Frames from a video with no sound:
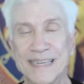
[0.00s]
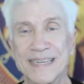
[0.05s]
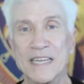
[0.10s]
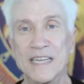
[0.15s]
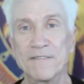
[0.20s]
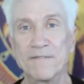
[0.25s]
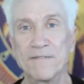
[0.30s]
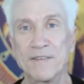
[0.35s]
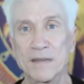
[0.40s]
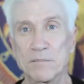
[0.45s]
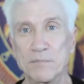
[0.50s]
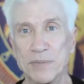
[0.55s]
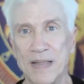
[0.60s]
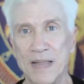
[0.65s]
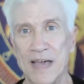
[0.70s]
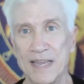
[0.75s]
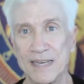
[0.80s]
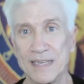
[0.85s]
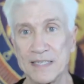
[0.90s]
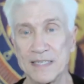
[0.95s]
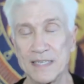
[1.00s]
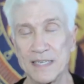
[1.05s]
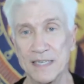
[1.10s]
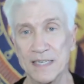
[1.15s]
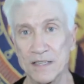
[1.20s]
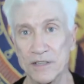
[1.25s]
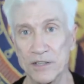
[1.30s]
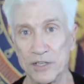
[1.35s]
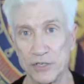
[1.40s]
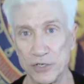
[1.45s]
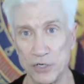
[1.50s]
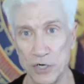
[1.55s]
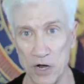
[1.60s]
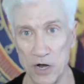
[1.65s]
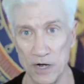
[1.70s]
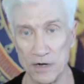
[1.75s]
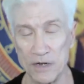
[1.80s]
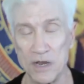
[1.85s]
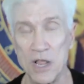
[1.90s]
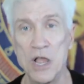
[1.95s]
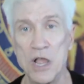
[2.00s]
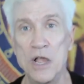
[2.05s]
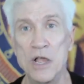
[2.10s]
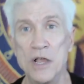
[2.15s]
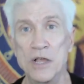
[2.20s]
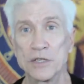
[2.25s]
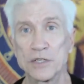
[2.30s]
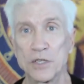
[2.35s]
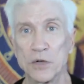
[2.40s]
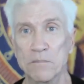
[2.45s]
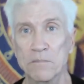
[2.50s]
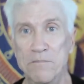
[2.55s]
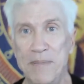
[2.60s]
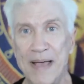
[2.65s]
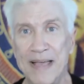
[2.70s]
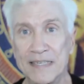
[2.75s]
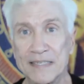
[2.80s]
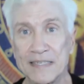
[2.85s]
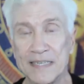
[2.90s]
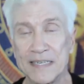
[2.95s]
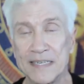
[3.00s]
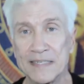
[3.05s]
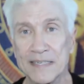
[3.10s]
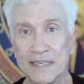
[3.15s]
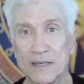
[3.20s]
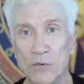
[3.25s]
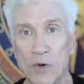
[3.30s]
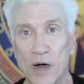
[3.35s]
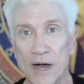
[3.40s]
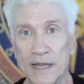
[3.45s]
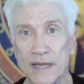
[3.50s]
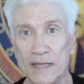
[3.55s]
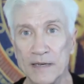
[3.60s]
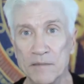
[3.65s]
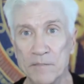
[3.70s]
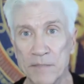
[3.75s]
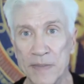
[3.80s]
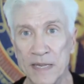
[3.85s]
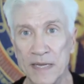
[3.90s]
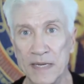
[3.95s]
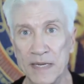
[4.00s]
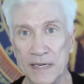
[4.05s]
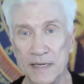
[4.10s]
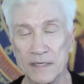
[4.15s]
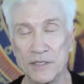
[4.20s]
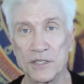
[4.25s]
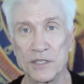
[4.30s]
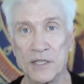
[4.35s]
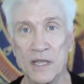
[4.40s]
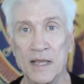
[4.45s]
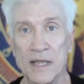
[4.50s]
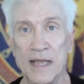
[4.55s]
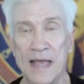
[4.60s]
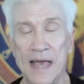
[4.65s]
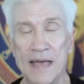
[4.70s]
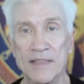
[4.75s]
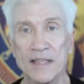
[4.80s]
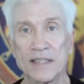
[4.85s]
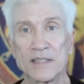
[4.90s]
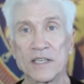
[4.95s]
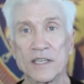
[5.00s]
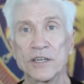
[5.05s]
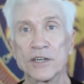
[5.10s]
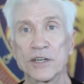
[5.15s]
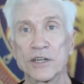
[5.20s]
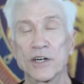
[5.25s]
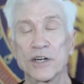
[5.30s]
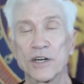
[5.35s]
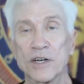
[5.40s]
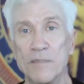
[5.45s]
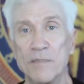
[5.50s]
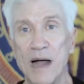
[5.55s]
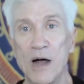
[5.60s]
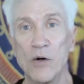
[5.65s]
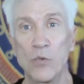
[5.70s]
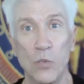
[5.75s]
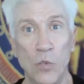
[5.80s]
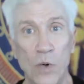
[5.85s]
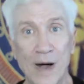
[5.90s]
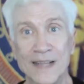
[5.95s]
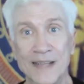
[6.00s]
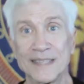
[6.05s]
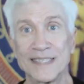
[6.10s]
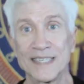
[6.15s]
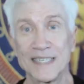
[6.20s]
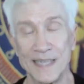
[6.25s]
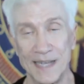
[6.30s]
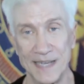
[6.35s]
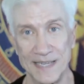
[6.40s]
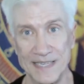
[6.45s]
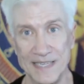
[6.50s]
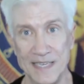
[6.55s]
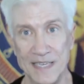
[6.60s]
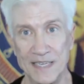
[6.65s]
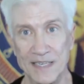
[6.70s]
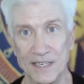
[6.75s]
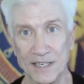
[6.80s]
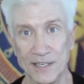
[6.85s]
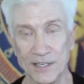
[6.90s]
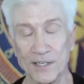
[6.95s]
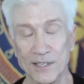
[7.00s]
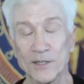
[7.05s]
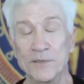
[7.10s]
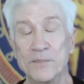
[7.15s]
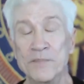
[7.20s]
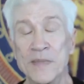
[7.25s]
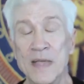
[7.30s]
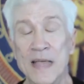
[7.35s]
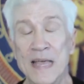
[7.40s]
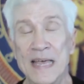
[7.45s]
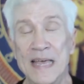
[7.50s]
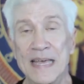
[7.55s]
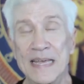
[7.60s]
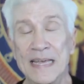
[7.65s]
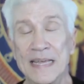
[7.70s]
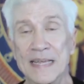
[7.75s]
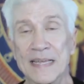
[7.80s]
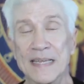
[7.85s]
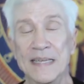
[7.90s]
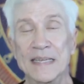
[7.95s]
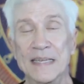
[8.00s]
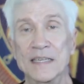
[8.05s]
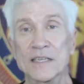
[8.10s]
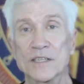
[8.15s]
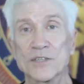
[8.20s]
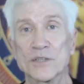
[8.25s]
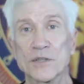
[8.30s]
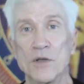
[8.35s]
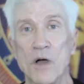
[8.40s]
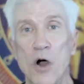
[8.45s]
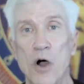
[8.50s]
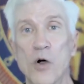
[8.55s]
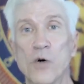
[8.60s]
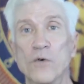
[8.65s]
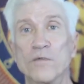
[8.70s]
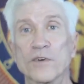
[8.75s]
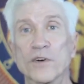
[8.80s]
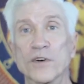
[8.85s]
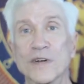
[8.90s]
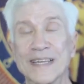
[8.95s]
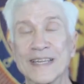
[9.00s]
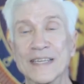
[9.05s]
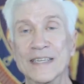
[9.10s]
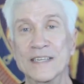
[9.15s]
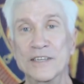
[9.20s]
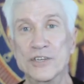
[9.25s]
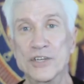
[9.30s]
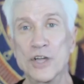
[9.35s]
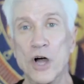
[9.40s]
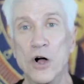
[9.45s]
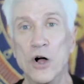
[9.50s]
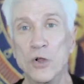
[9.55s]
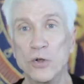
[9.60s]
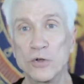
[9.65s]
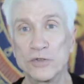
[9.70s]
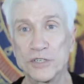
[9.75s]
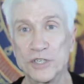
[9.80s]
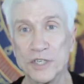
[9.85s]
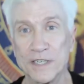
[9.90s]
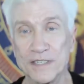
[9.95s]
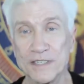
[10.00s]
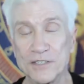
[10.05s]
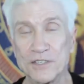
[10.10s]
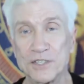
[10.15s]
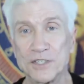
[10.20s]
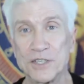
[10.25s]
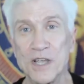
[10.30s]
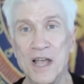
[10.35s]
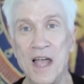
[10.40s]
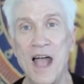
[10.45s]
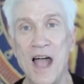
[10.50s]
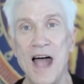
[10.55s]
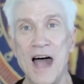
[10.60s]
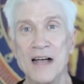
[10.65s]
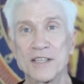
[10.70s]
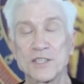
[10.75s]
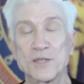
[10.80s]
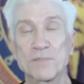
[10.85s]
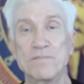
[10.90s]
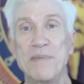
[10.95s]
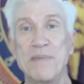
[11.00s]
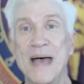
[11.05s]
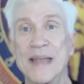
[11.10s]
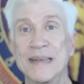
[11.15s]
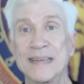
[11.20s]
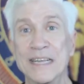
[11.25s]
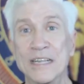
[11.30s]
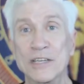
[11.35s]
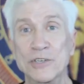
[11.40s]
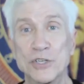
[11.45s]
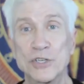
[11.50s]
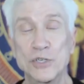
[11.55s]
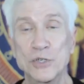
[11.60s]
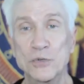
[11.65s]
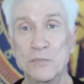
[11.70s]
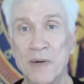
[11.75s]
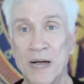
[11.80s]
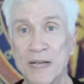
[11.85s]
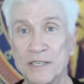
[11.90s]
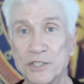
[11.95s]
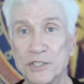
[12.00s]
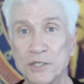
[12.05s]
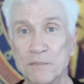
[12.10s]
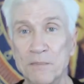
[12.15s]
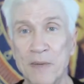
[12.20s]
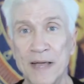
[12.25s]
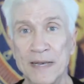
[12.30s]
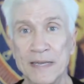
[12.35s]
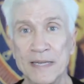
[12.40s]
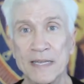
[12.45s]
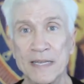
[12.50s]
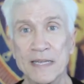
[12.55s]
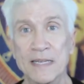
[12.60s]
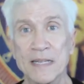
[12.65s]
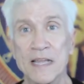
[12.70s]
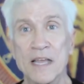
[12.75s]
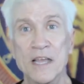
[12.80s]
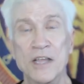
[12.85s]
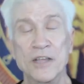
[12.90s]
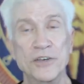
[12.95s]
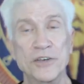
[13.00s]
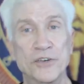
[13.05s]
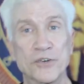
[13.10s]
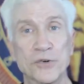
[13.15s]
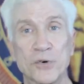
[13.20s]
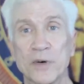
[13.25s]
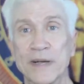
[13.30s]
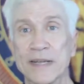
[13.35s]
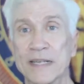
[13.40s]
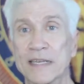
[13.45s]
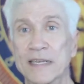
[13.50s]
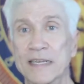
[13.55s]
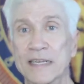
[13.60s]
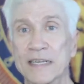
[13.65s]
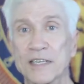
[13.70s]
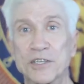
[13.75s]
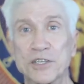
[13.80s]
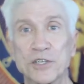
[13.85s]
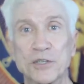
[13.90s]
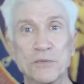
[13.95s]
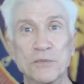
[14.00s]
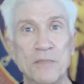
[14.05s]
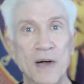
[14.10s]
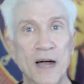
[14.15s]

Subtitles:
benefic planets in the chart. So basically what it means, and this can occur about once a year, is overindulgence, spending too much money, drinking too